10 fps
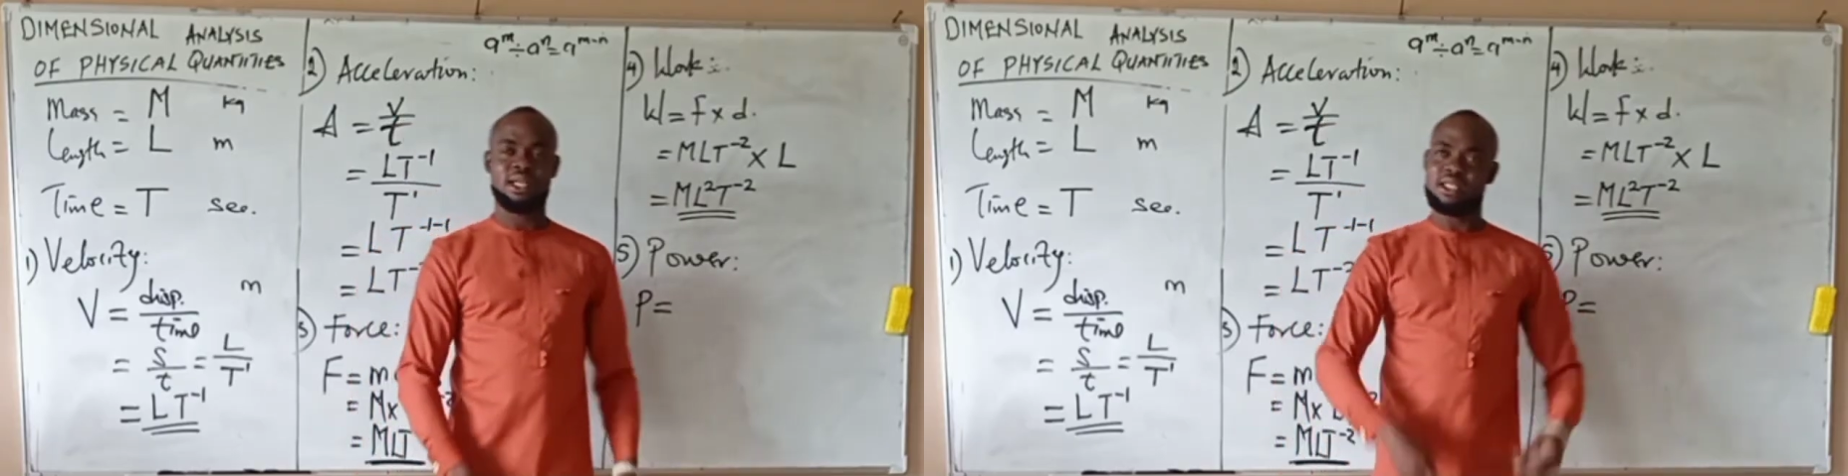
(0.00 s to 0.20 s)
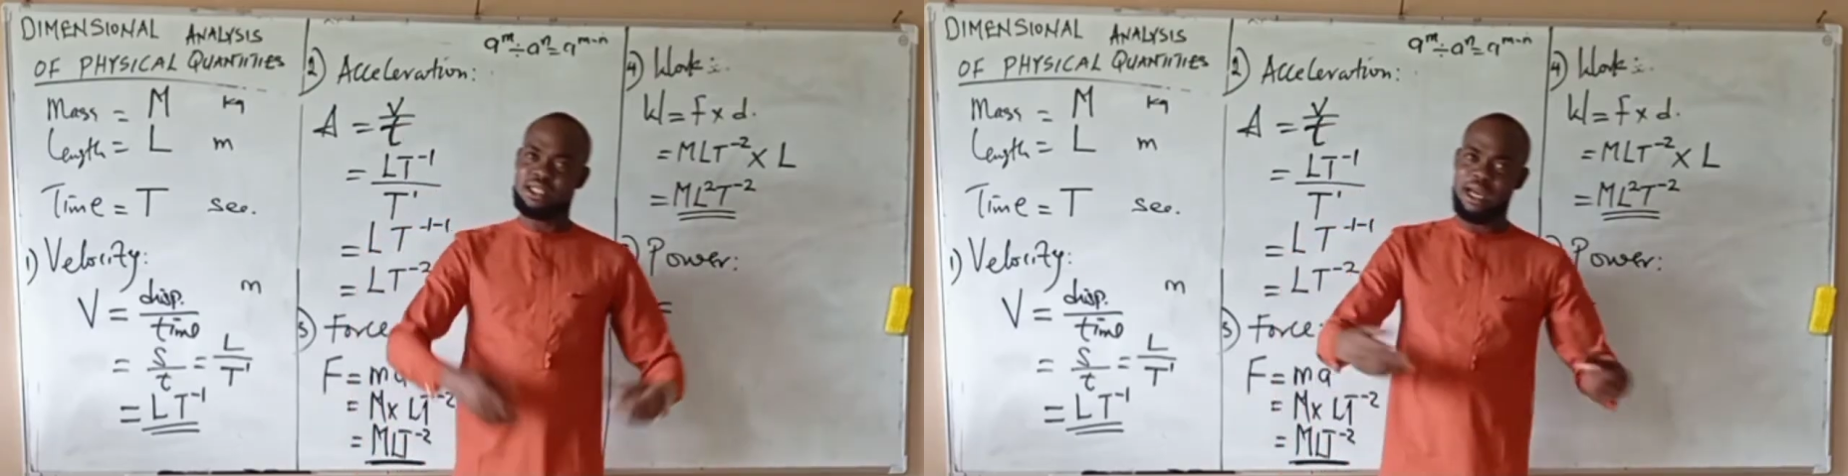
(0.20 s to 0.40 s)

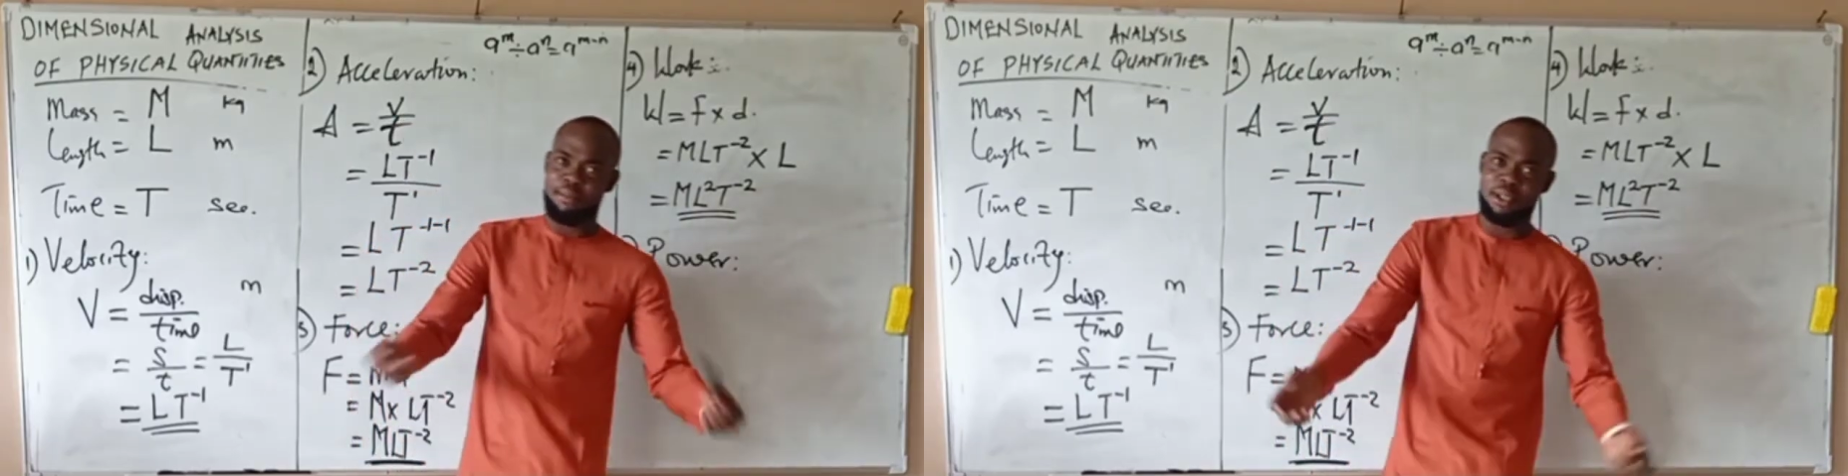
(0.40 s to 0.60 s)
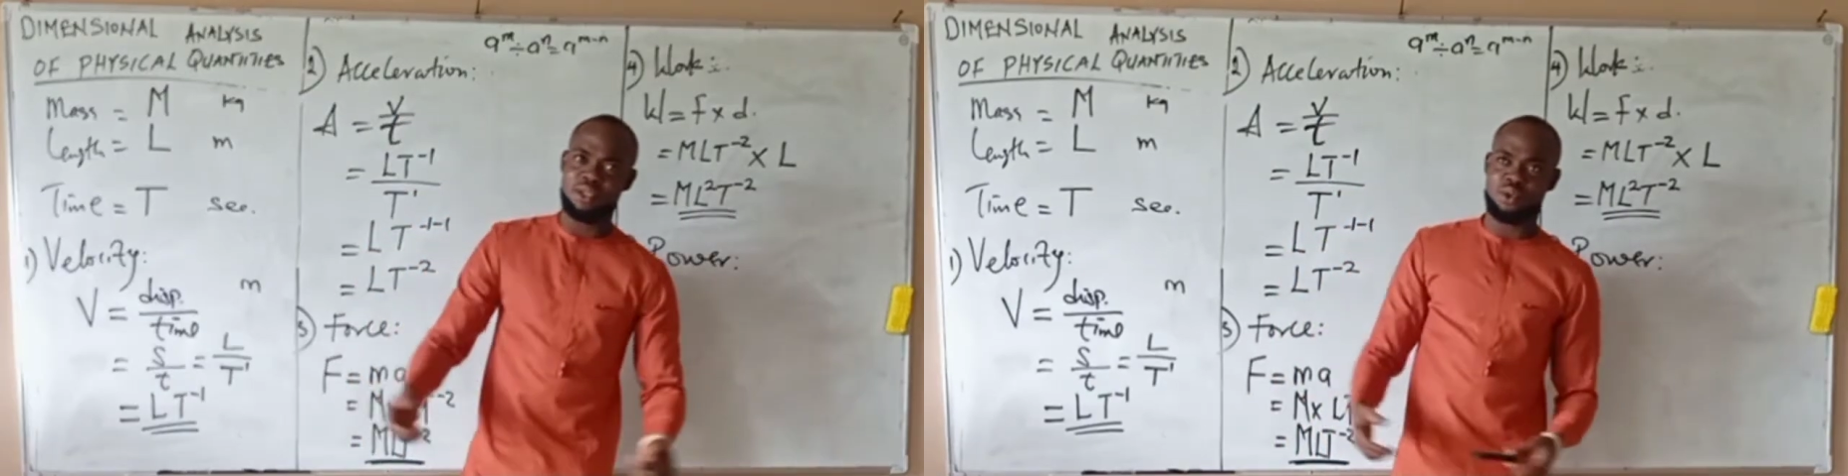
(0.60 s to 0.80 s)
Energy is the
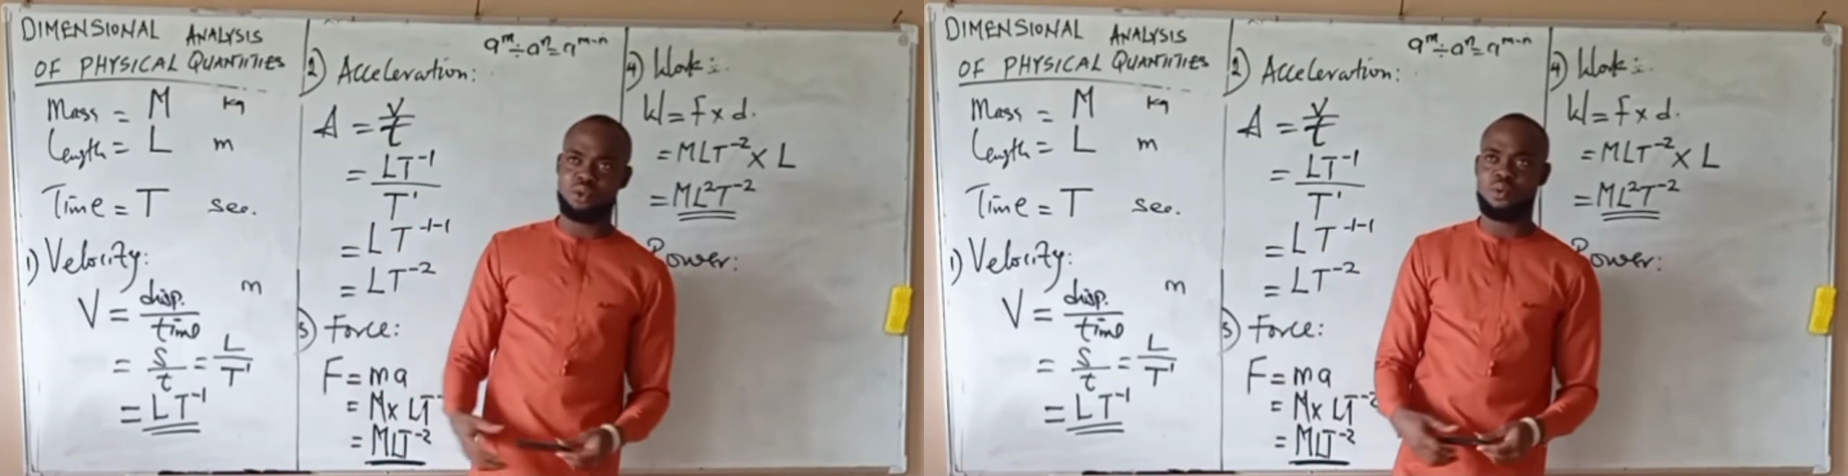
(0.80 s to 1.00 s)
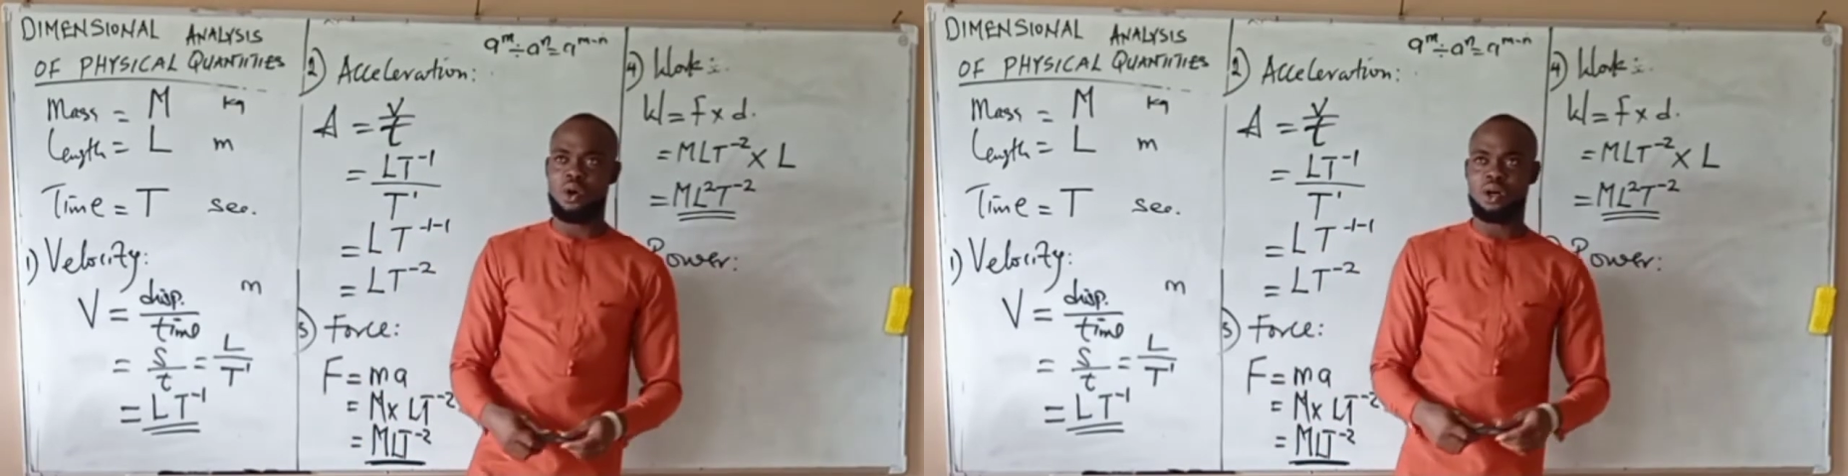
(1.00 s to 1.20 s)
ability to
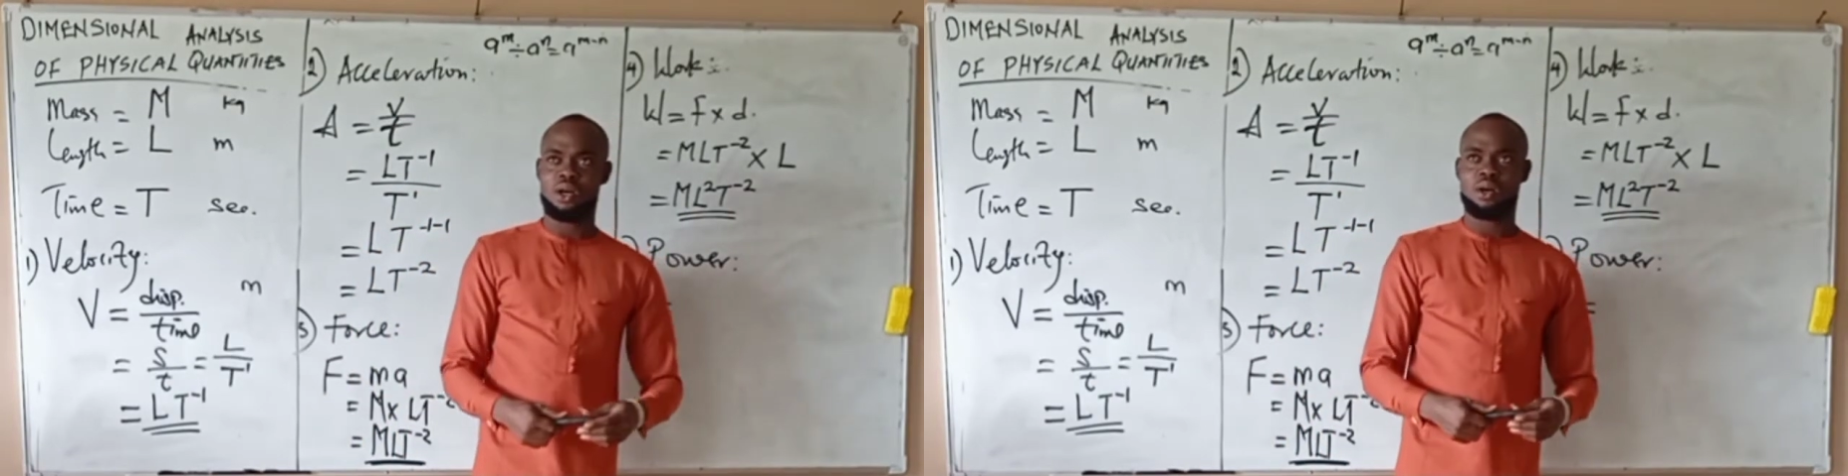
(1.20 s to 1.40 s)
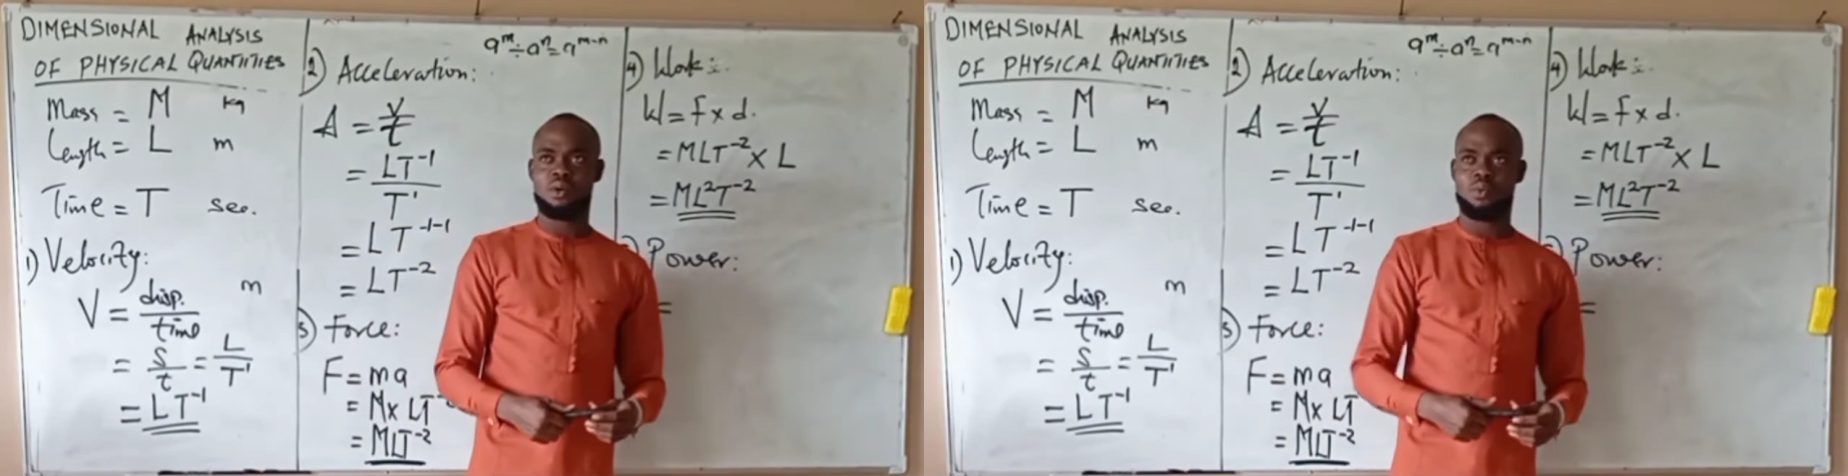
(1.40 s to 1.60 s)
do work.